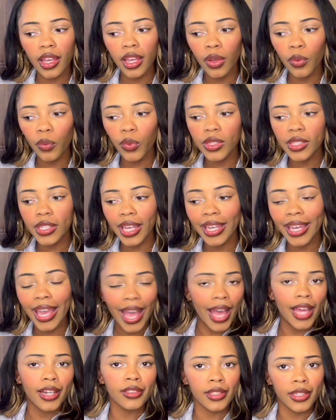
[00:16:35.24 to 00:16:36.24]
It was a
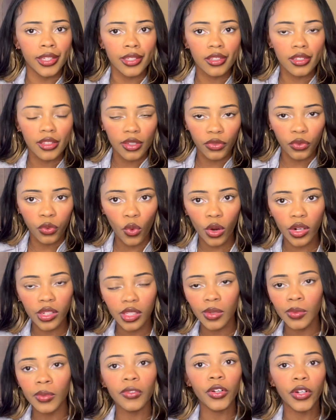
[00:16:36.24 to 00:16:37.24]
catalyst for
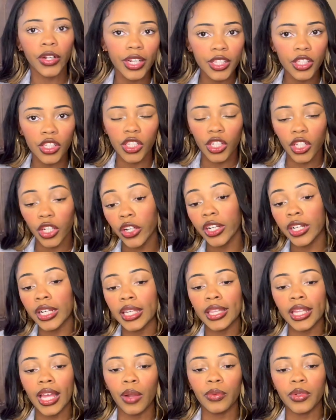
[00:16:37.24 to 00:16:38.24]
some of her insecurity
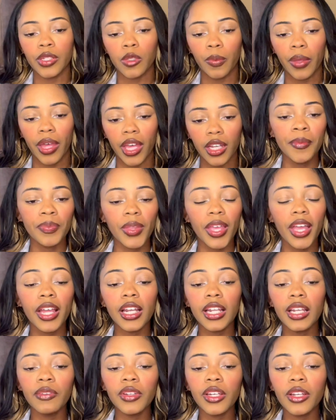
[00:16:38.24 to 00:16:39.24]
in that respect. And
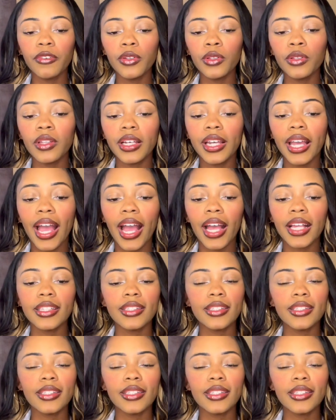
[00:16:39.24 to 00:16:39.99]
even if you look at